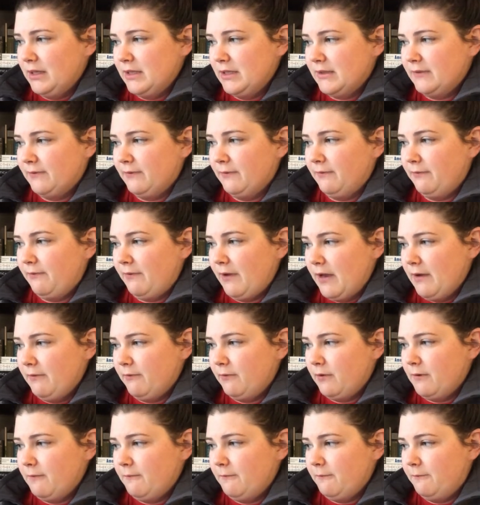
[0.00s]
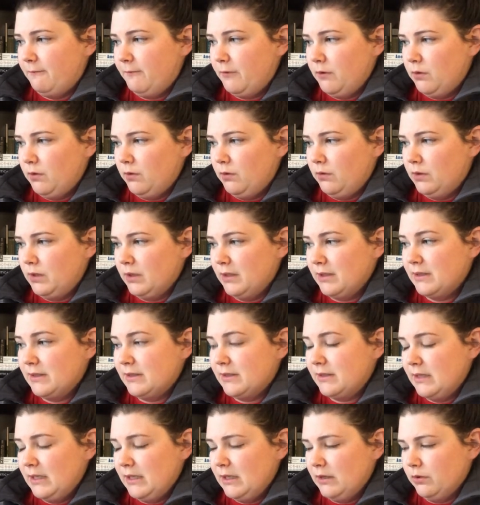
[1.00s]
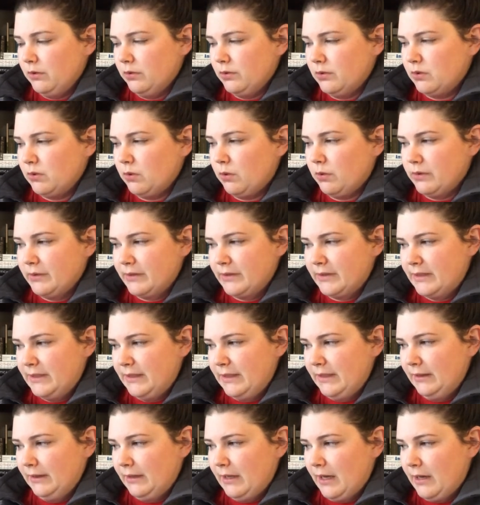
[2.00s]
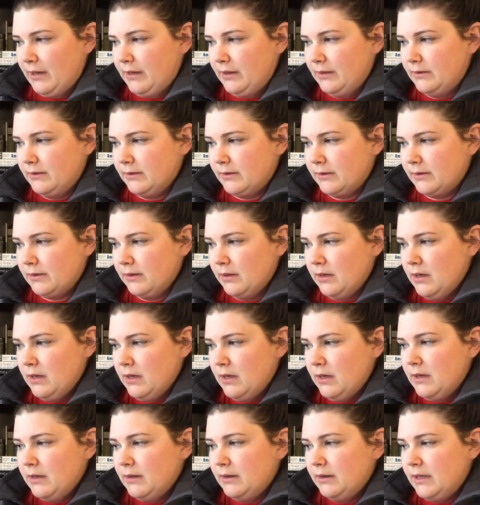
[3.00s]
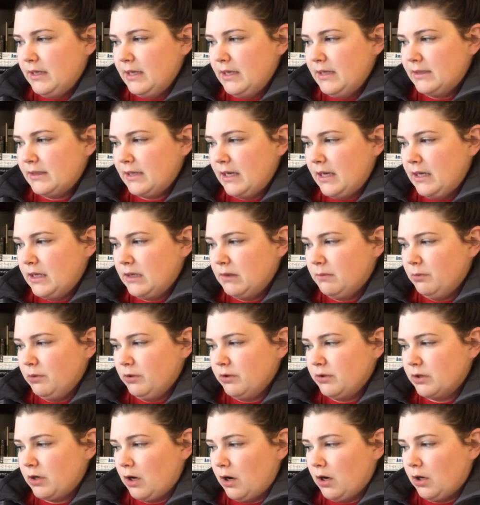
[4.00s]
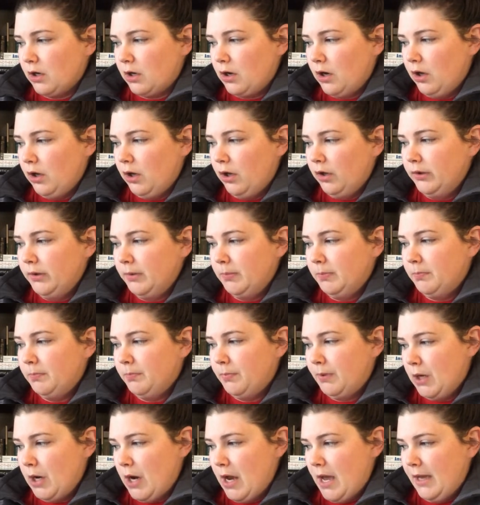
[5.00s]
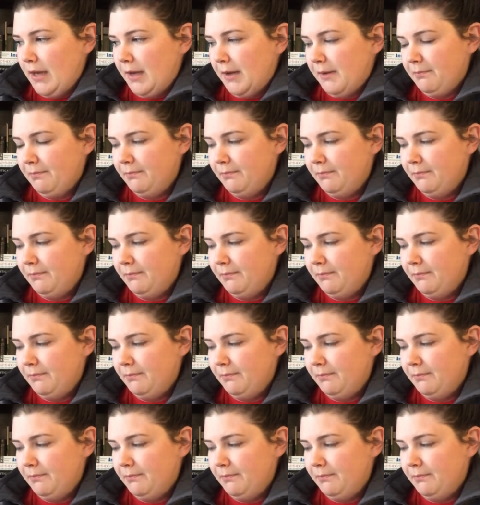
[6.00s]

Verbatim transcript: his favorite food, seals or sea lions. These animals are called prey.